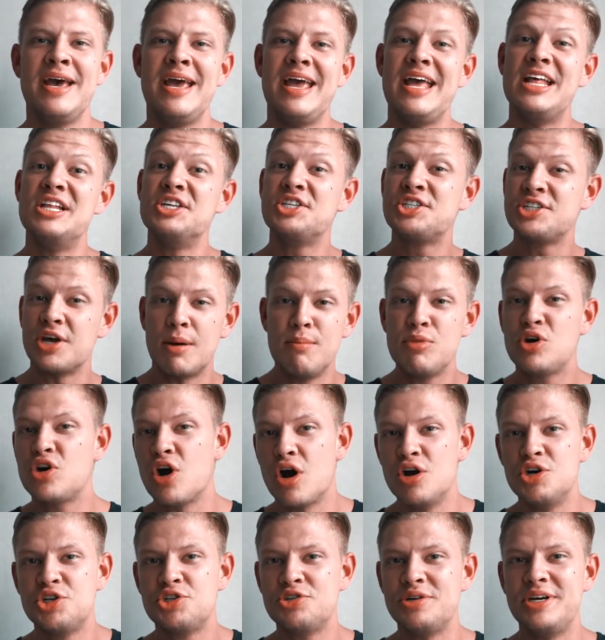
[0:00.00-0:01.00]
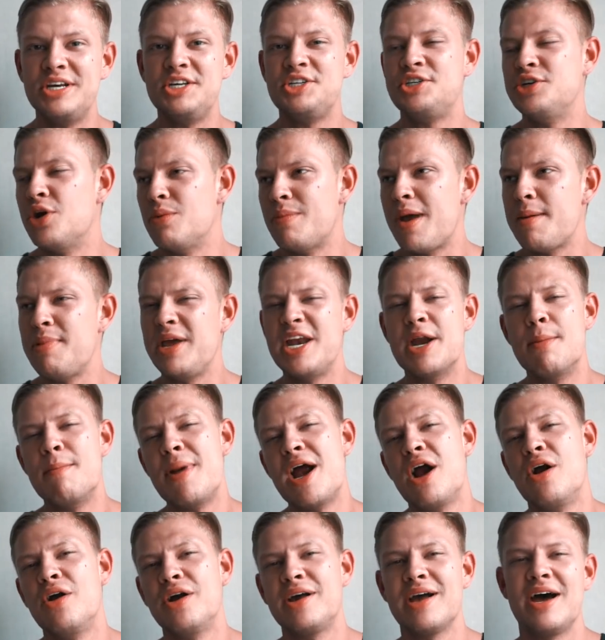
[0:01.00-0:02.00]
In some countries, you know, maybe in
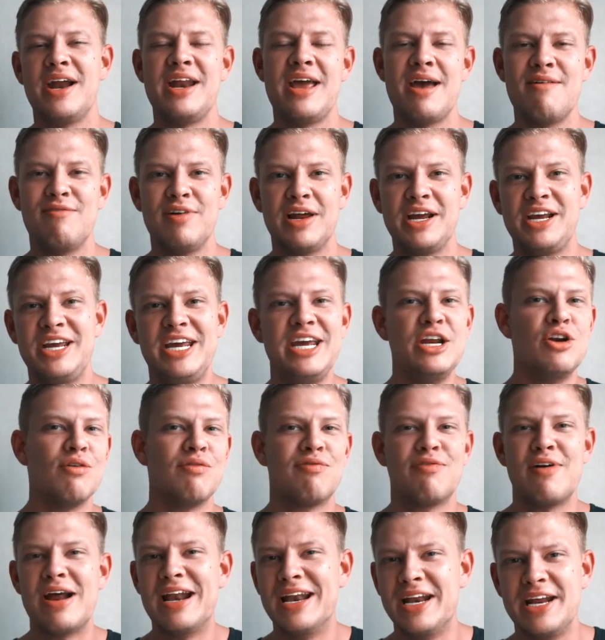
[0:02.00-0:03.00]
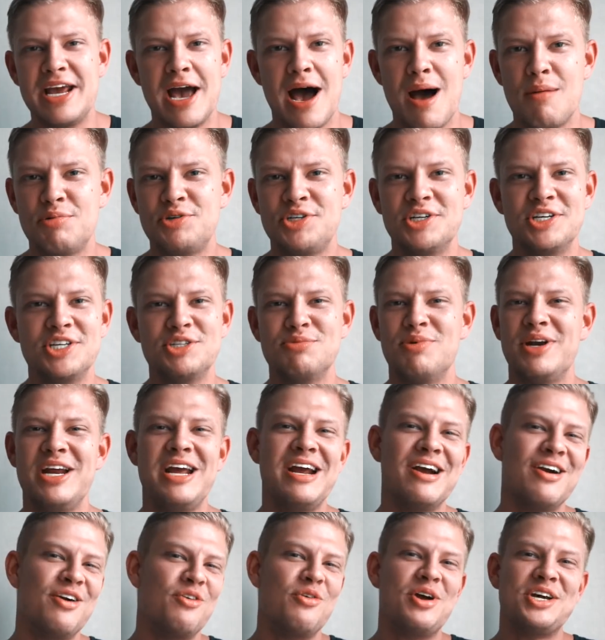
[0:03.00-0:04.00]
America, they have like keto friendly options, but
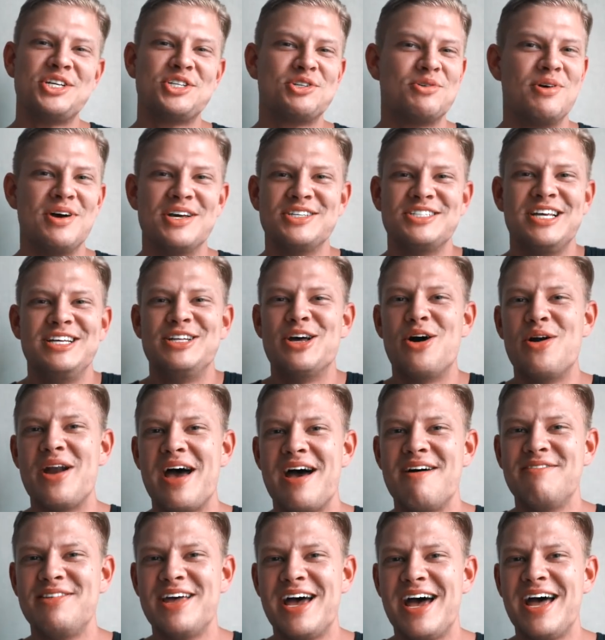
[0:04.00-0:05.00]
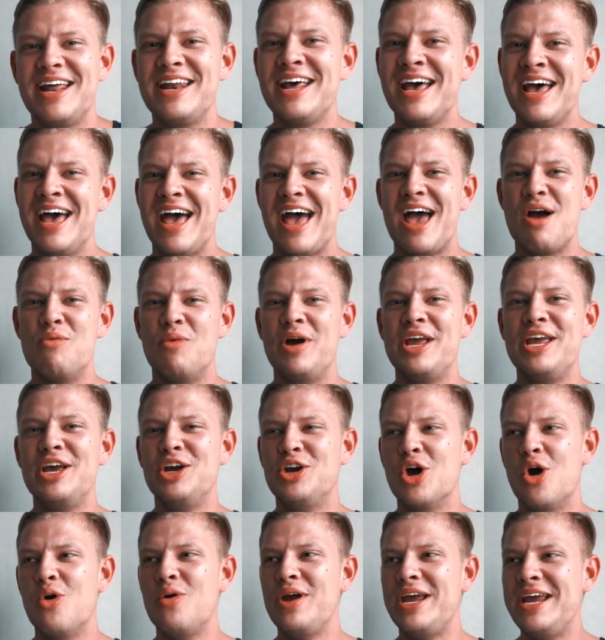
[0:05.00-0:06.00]
here in restaurants they don't have that. And when you
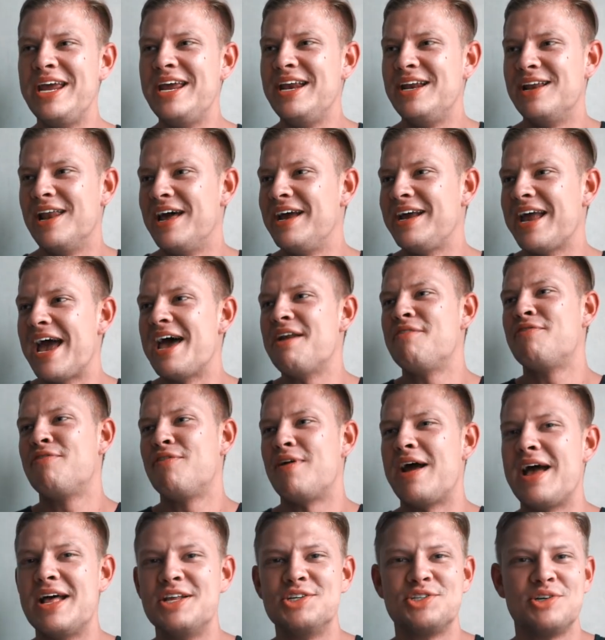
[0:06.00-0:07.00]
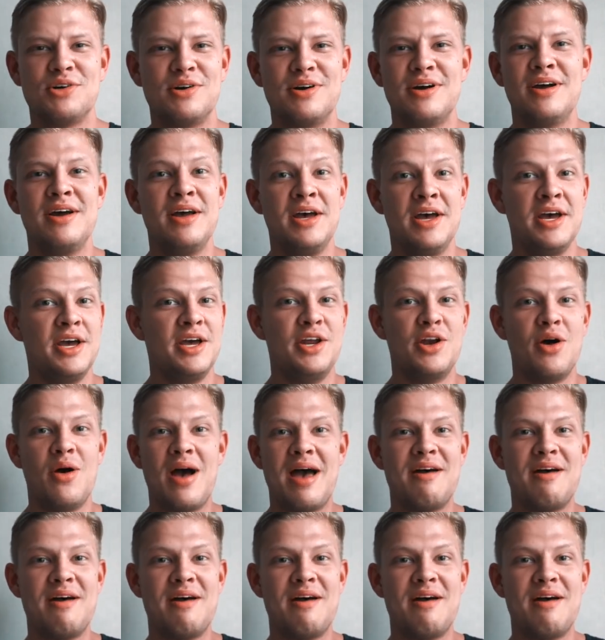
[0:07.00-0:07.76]
go eat like at friends or, you know,